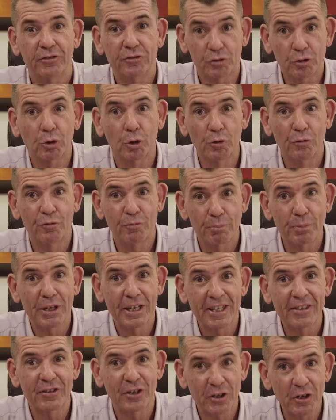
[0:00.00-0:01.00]
Truth
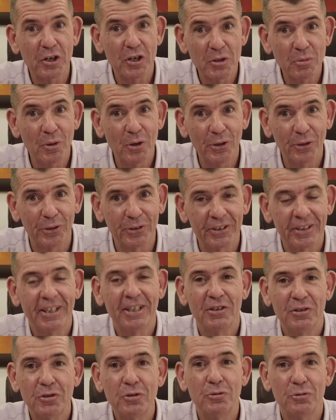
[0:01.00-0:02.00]
being the key word.
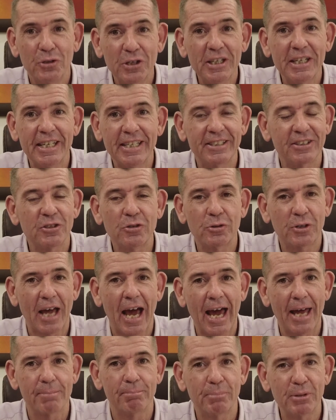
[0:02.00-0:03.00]
You
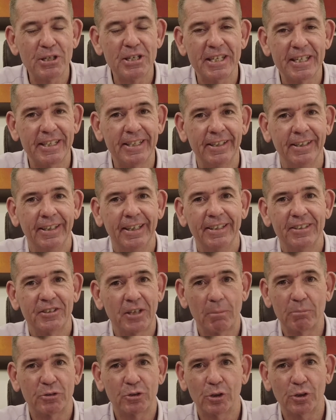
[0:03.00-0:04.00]
can't be
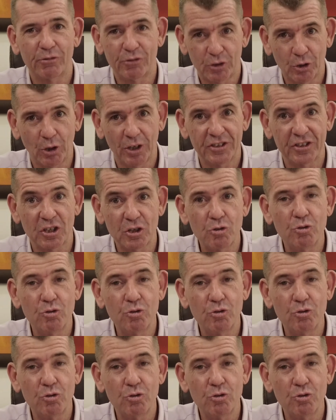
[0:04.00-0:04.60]
some sort of shyster.